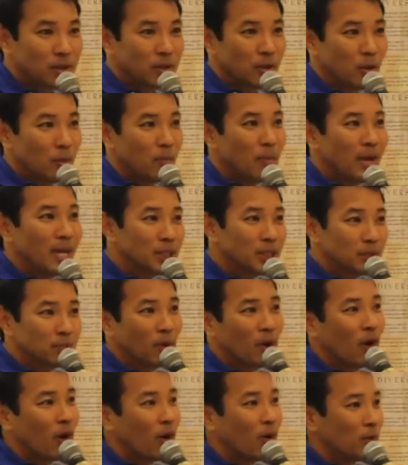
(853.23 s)
So
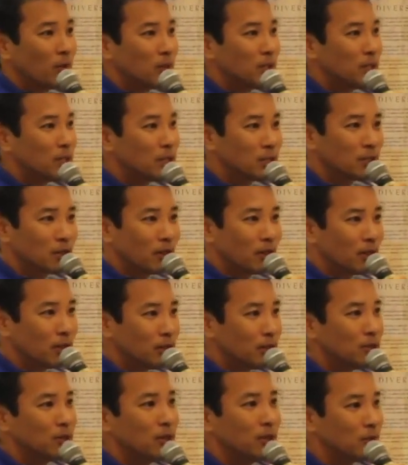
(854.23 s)
baseball, which he
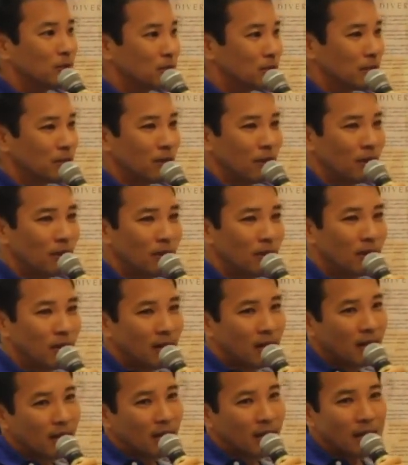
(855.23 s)
started 2 years ago,
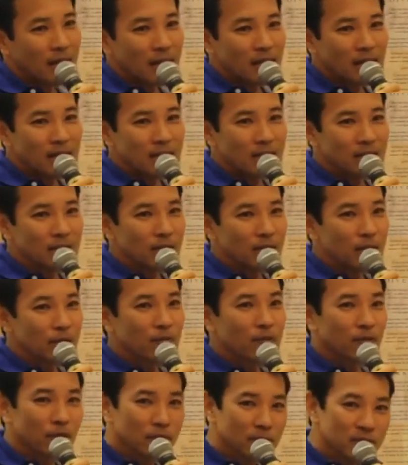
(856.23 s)
is
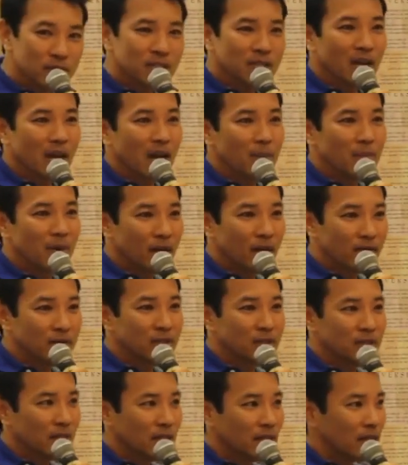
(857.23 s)
the first time
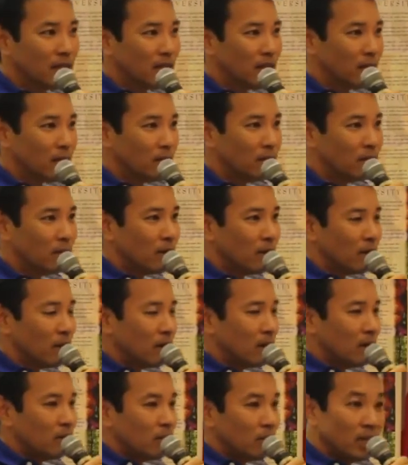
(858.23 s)
I've seen him
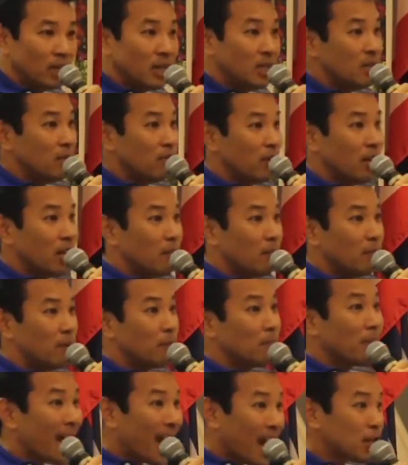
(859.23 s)
really
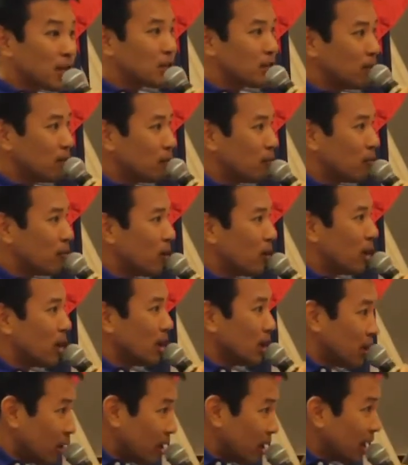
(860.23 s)
develop a passion
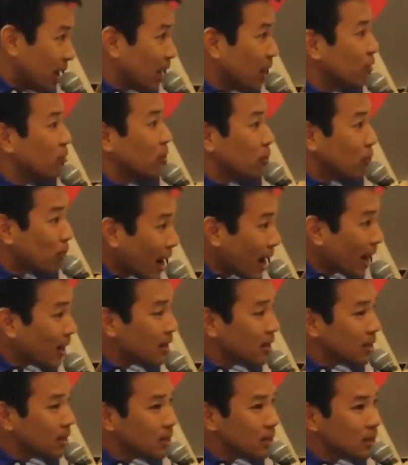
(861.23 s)
for learning and for
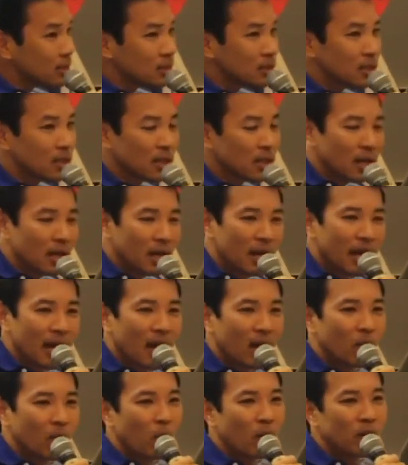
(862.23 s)
practice.
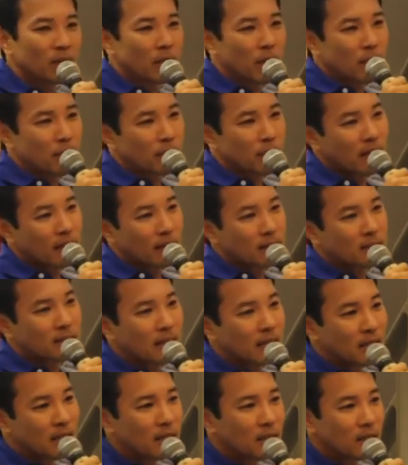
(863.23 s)
And one of the
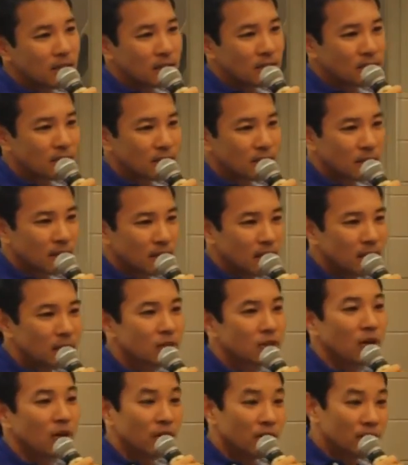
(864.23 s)
things that he's
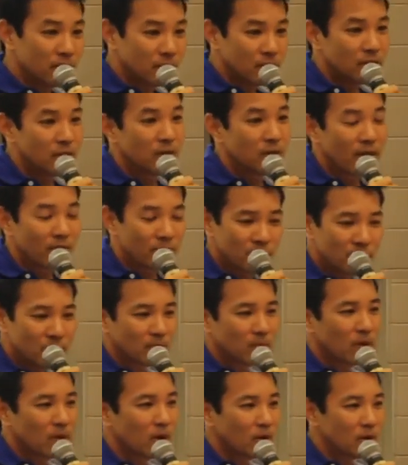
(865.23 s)
started to do
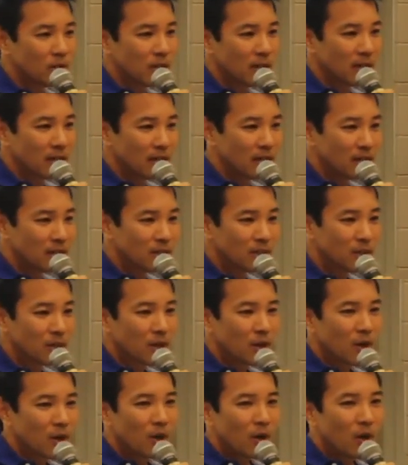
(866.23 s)
after some coaching
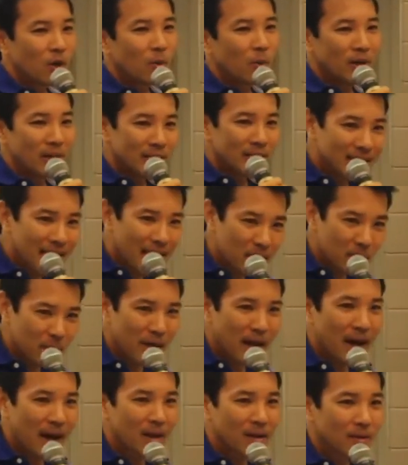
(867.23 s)
is when he's
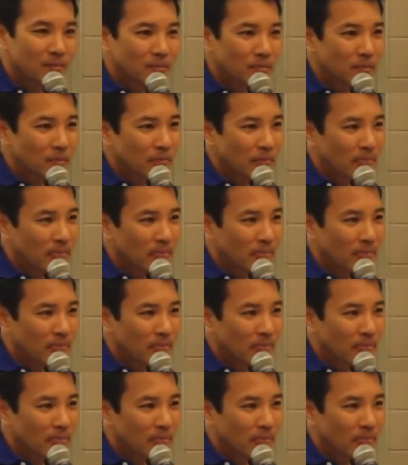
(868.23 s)
at bat,